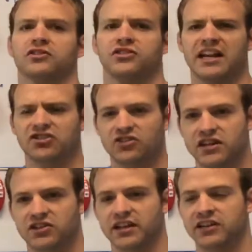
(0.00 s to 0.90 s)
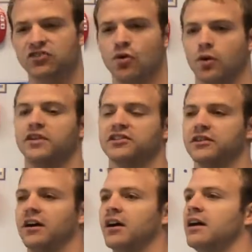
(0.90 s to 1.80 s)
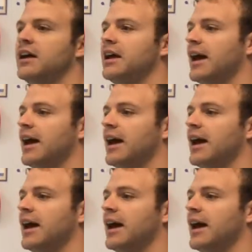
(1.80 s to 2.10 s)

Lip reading: States, you need to ignore this law.